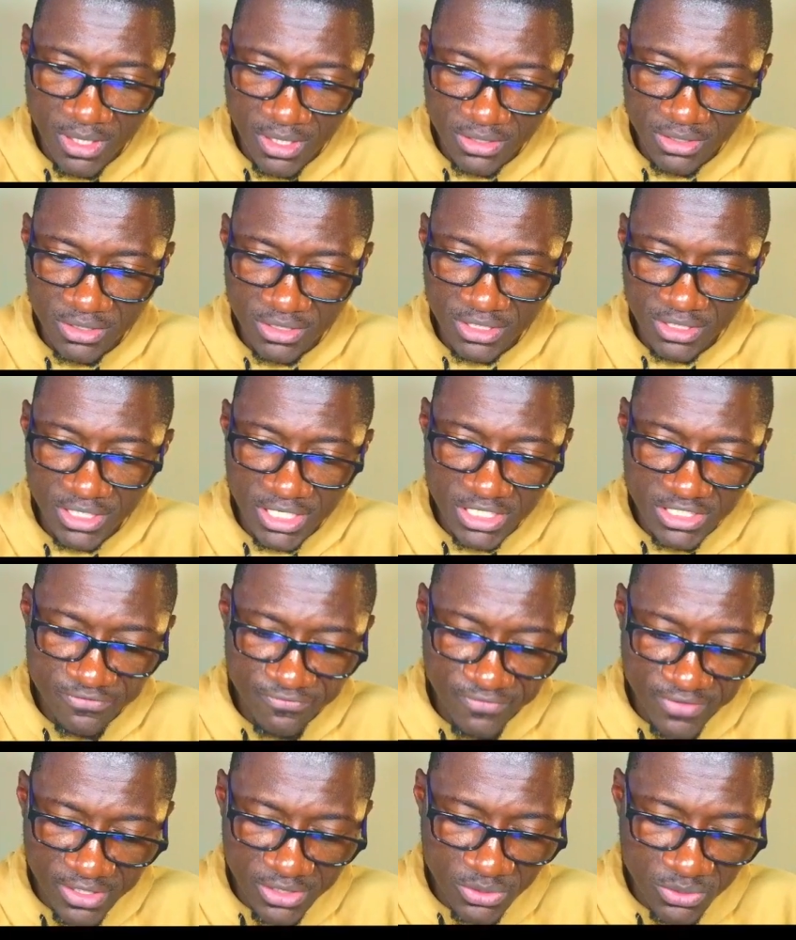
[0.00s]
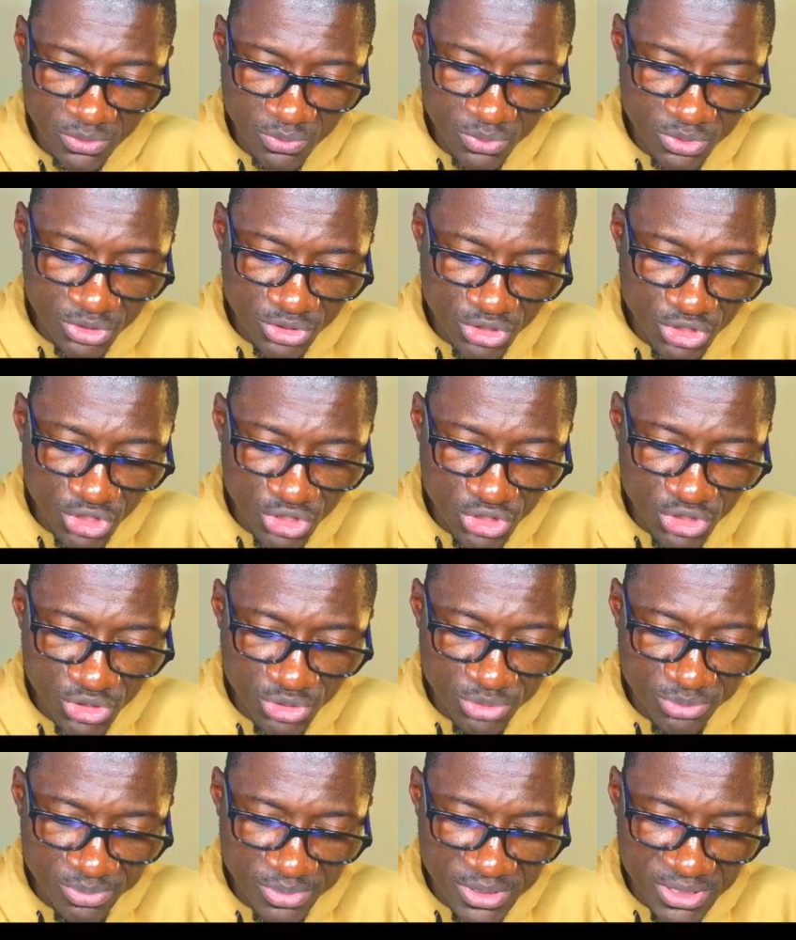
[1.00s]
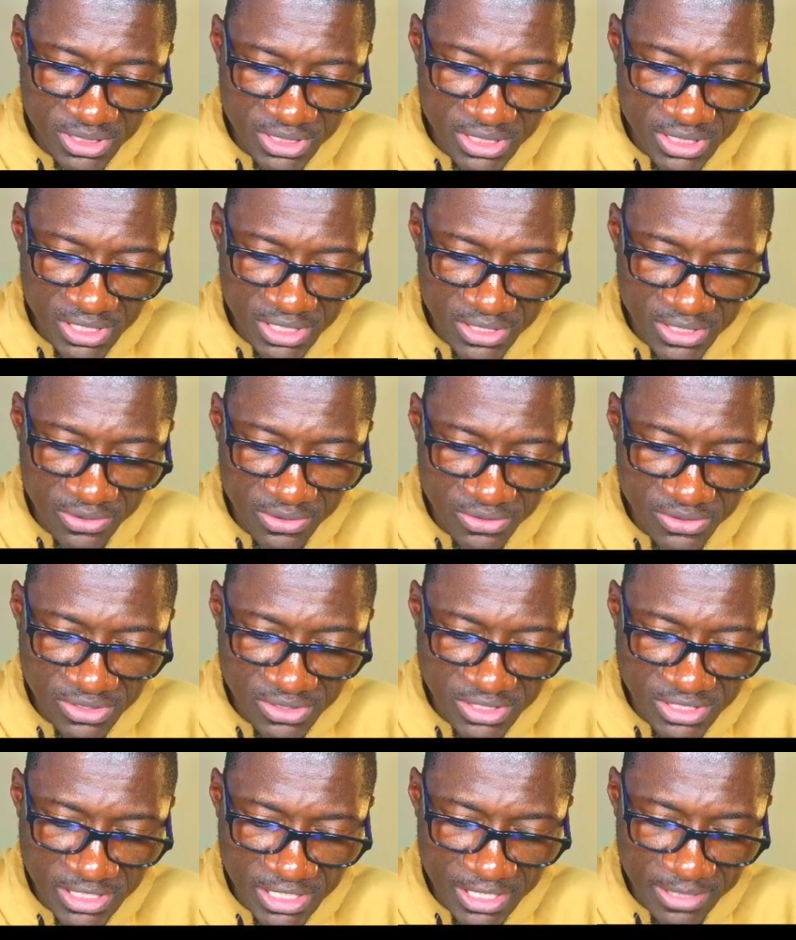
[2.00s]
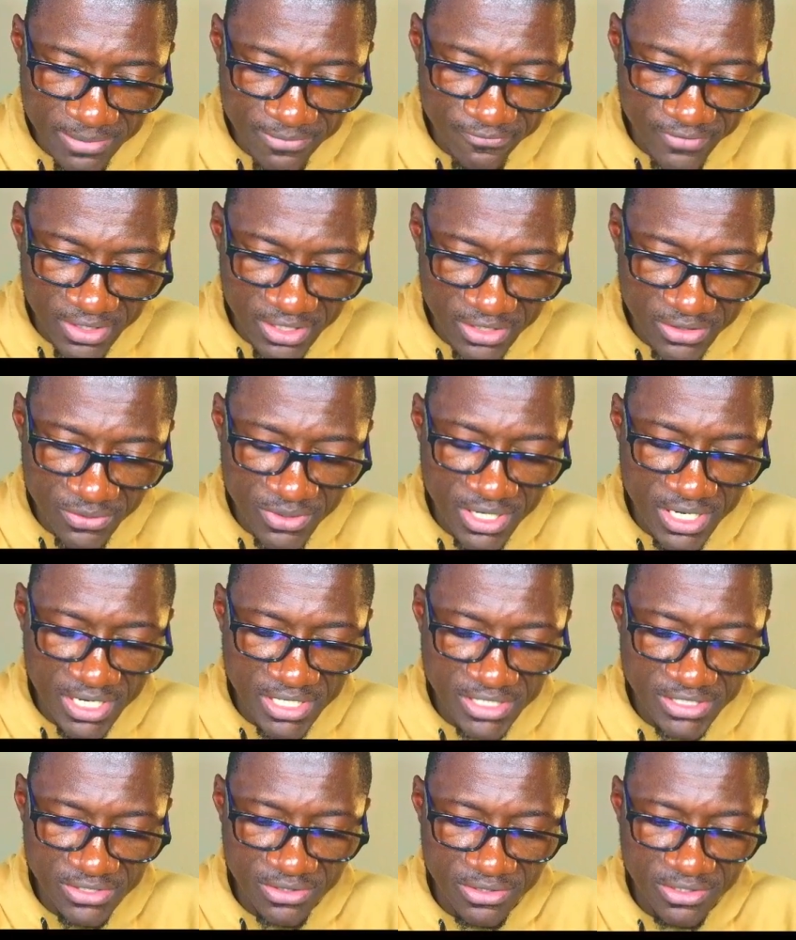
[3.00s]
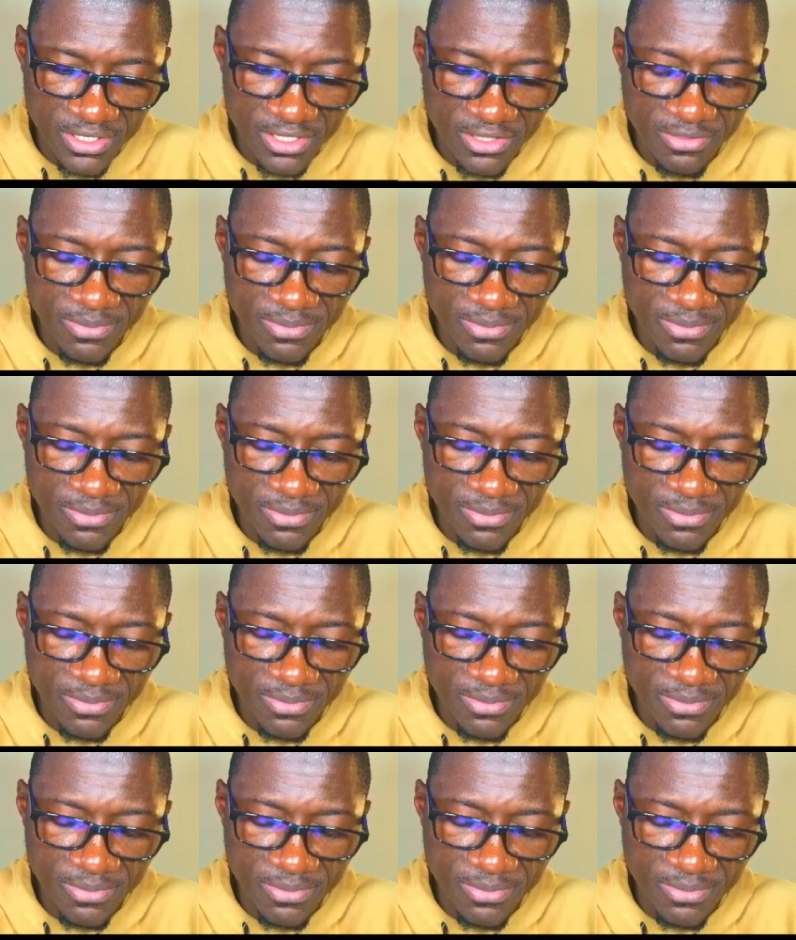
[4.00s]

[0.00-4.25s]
the cash value will grow to be the same value as the death